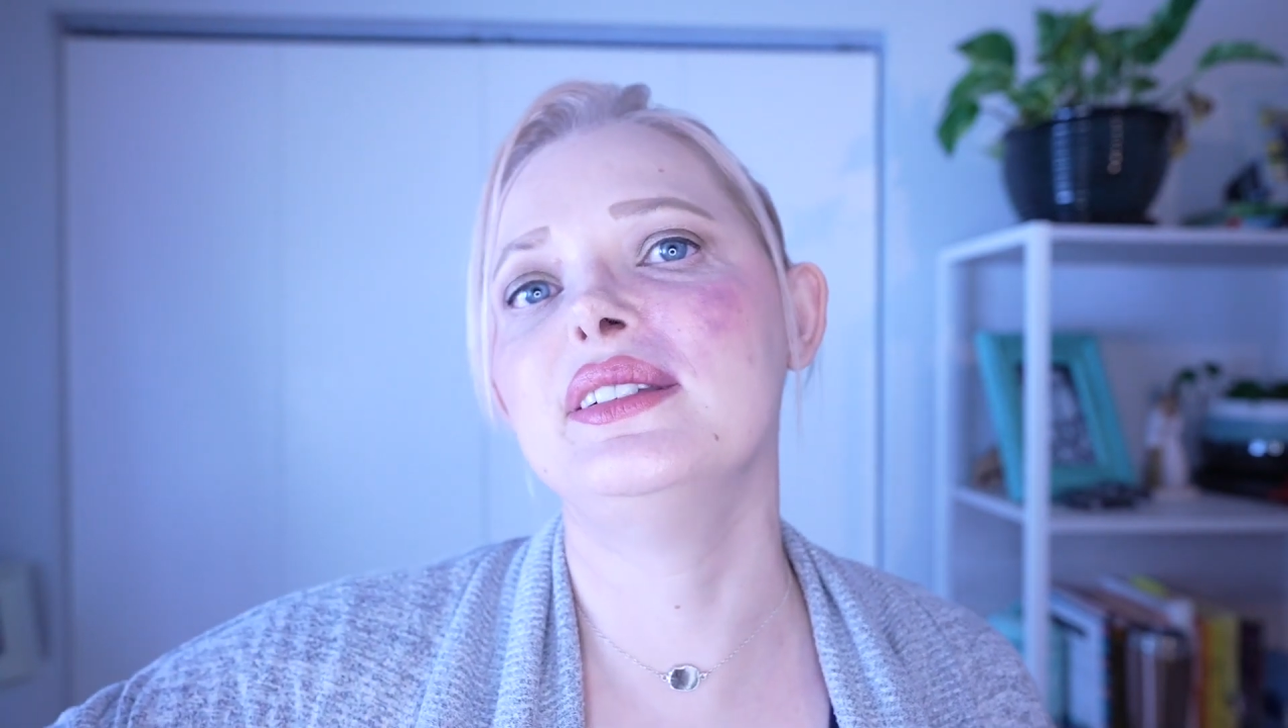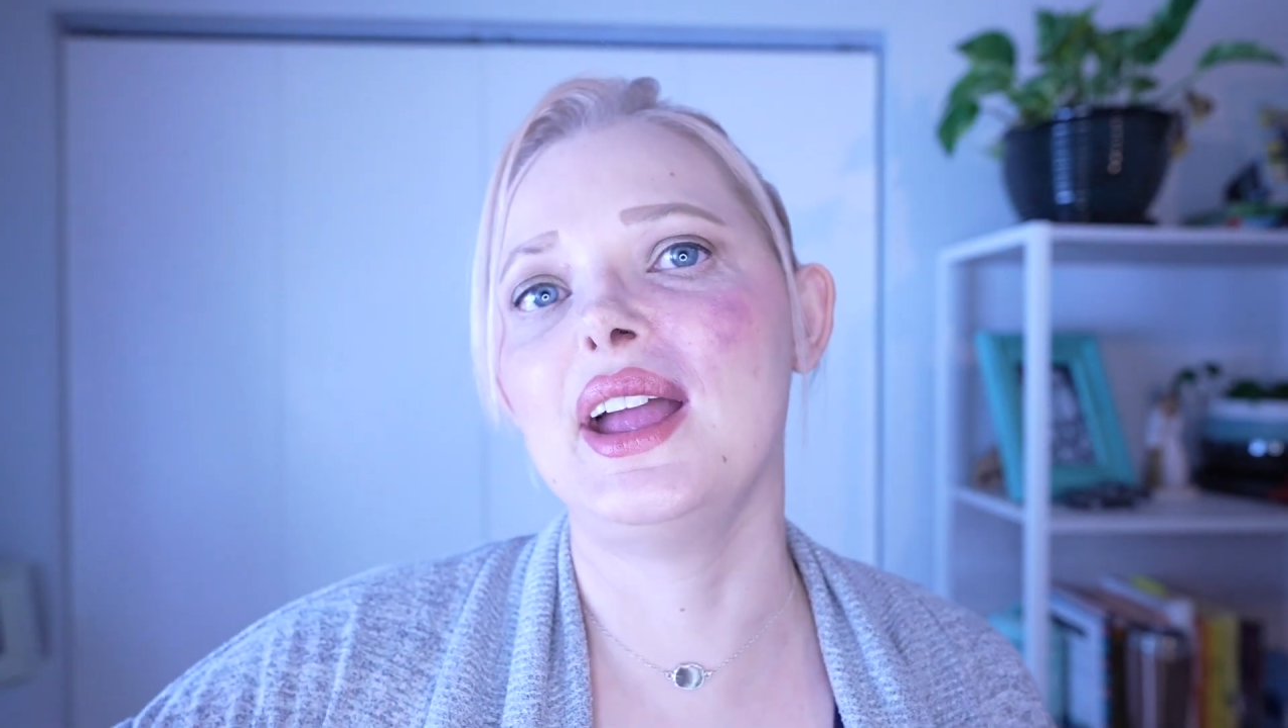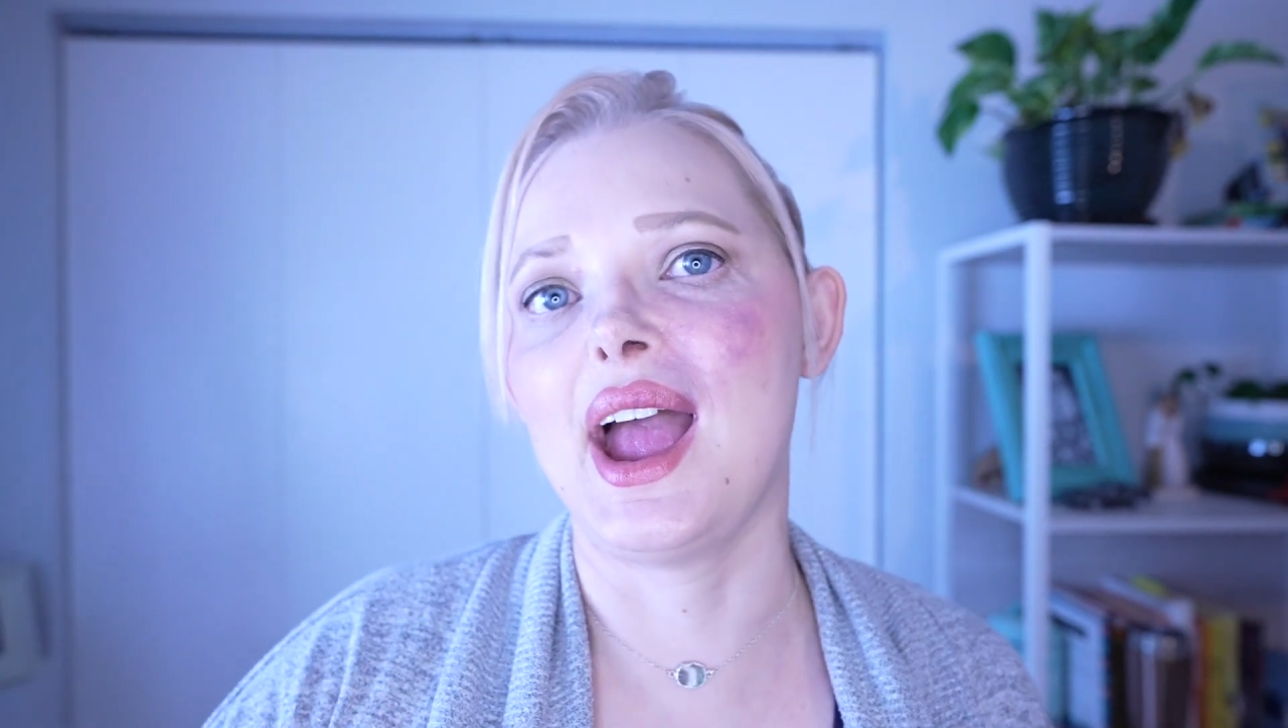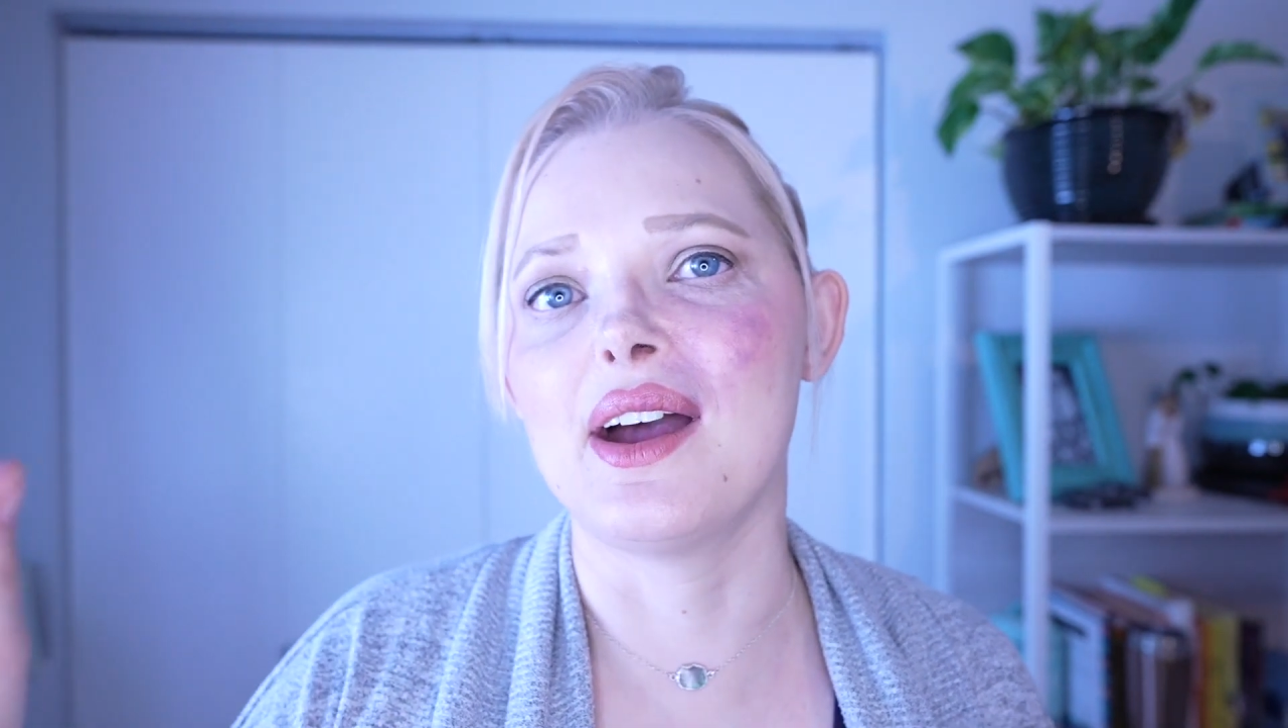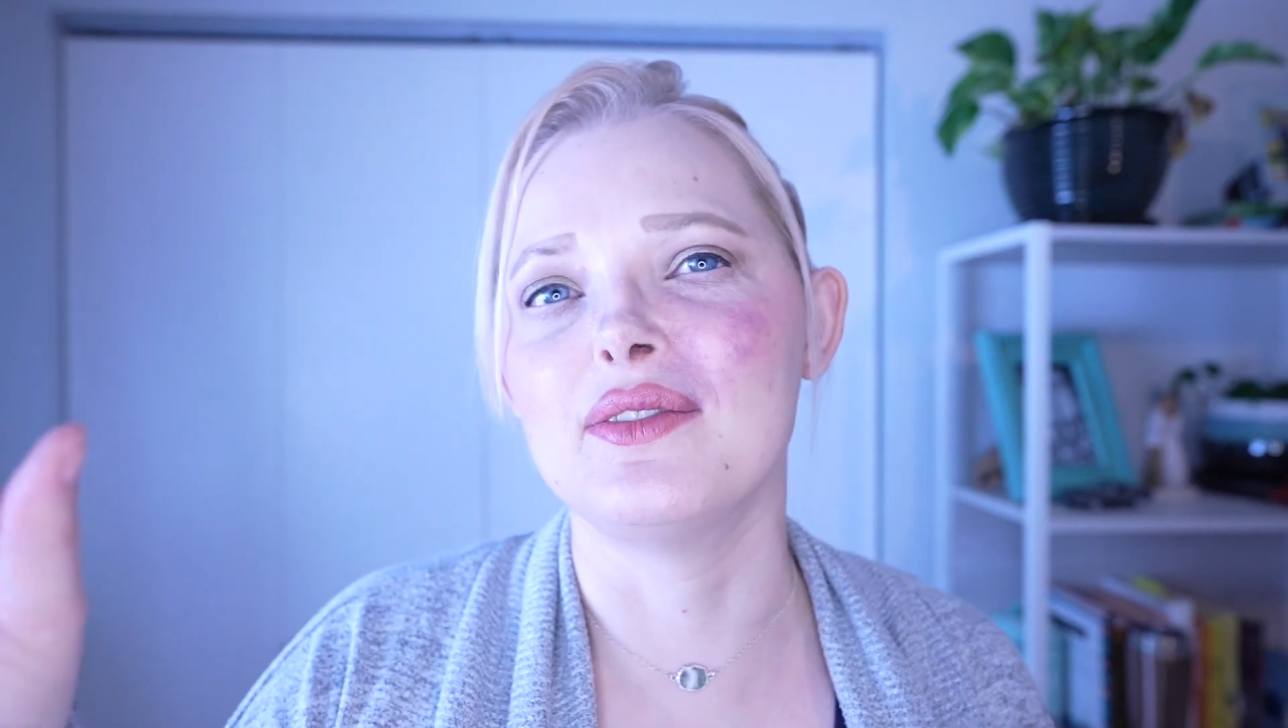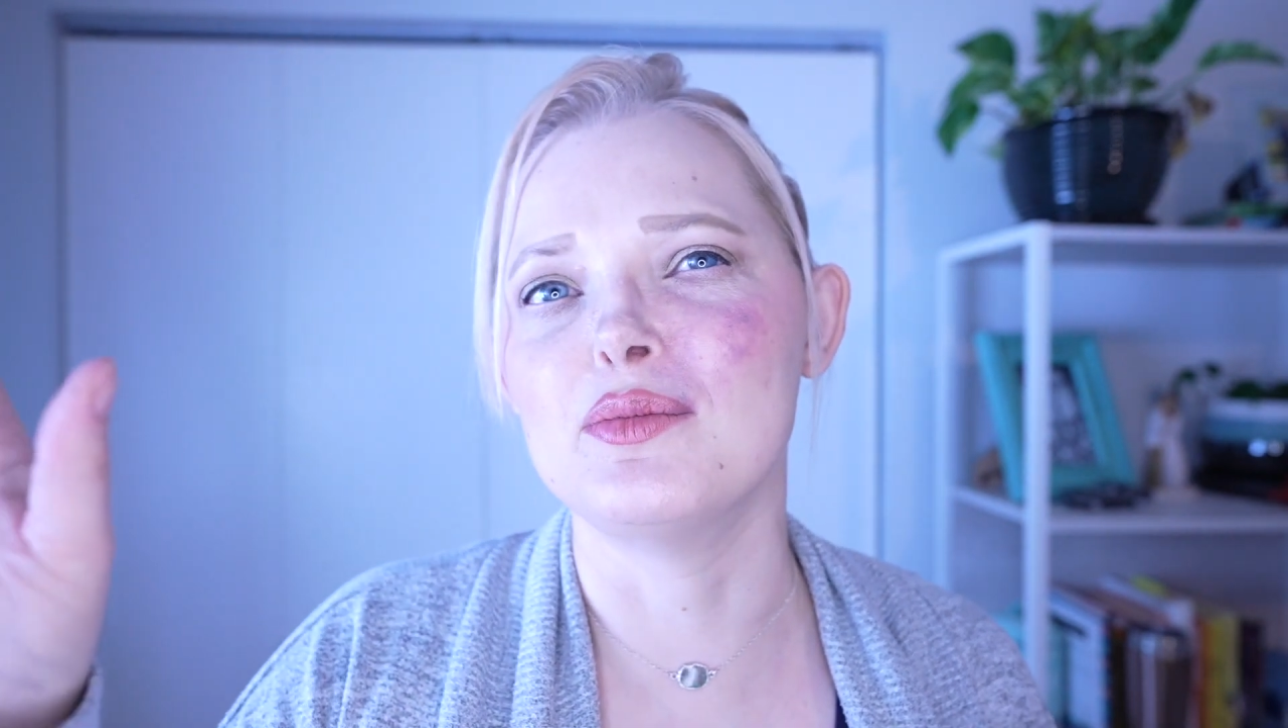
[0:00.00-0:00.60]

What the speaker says: to have